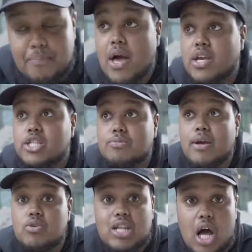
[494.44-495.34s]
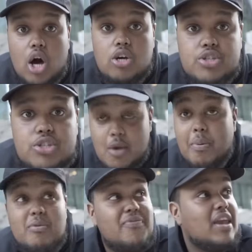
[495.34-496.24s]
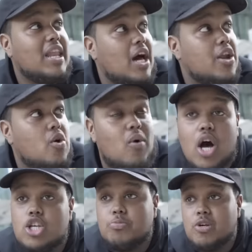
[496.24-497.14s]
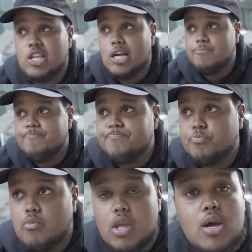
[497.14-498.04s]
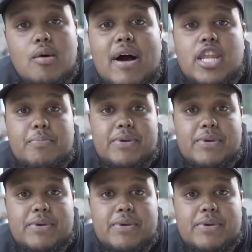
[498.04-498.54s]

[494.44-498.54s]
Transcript: burger smells like arse. And you're probably thinking, how do I know what arse smells like? Mind your